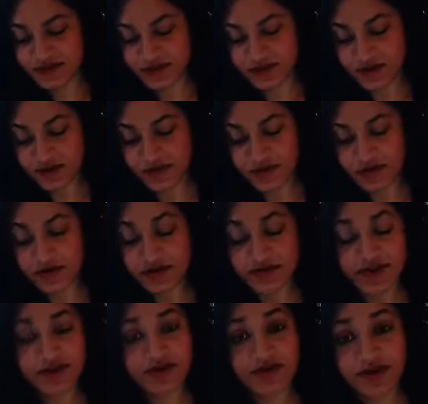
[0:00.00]
Uh, we are
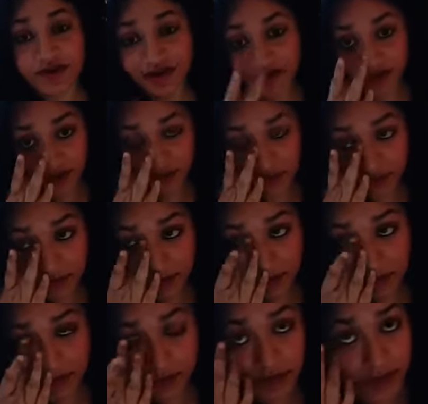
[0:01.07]
always creating, it is
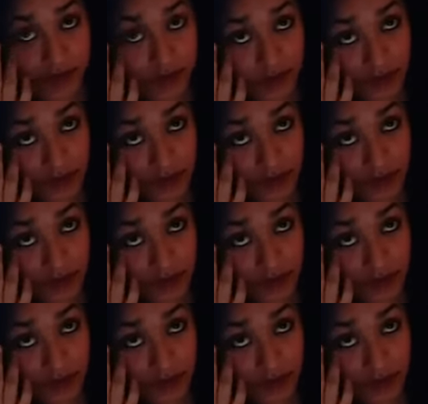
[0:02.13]
impossible not